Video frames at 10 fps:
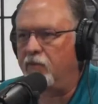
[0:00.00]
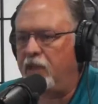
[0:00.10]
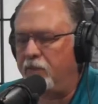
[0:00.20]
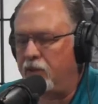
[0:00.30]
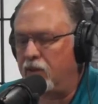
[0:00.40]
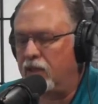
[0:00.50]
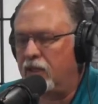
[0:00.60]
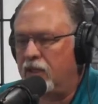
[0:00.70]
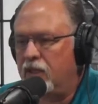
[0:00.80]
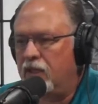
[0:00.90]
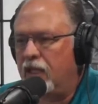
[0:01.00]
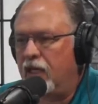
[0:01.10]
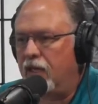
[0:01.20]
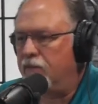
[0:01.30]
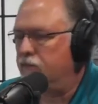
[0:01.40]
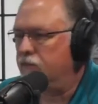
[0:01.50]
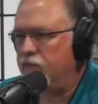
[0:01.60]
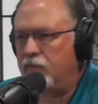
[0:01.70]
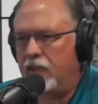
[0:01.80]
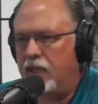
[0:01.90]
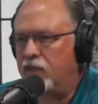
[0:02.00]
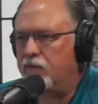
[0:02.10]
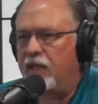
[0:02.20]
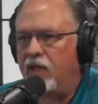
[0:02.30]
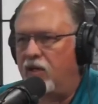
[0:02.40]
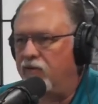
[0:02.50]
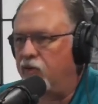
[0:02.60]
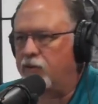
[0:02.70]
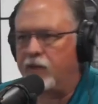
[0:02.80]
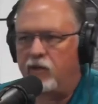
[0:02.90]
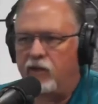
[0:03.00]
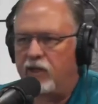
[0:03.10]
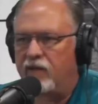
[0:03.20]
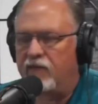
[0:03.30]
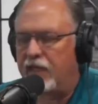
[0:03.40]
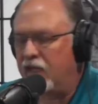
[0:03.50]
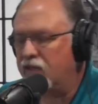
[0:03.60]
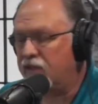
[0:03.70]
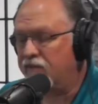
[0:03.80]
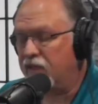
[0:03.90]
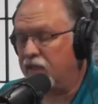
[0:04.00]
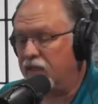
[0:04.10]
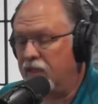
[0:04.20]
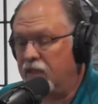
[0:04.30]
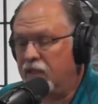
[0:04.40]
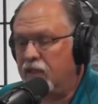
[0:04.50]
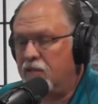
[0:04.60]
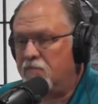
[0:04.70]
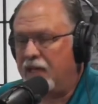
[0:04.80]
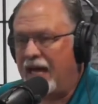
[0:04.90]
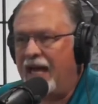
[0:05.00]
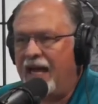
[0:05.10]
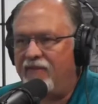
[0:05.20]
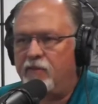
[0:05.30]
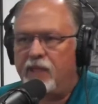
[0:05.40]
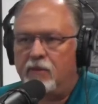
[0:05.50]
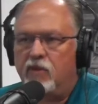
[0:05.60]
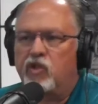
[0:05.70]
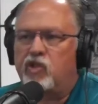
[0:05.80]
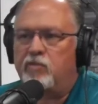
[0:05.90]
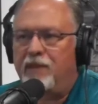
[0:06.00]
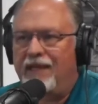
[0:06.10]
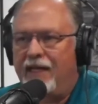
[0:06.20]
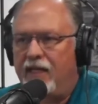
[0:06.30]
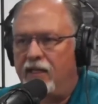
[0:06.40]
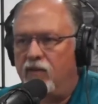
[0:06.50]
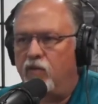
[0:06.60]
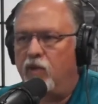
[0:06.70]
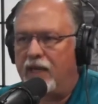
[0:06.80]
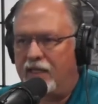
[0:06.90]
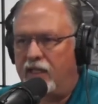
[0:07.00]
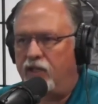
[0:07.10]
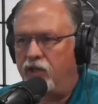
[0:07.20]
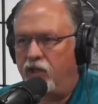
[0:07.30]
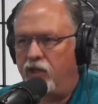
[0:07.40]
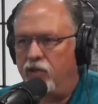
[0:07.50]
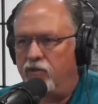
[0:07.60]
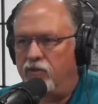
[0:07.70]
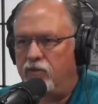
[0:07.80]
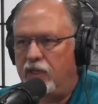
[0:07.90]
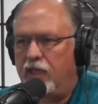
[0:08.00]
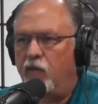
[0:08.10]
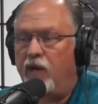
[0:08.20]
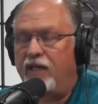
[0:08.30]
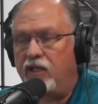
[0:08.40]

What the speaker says: people, hence my law enforcement career and everything else I've done. But I have to be able to explain what I need you to do in a way that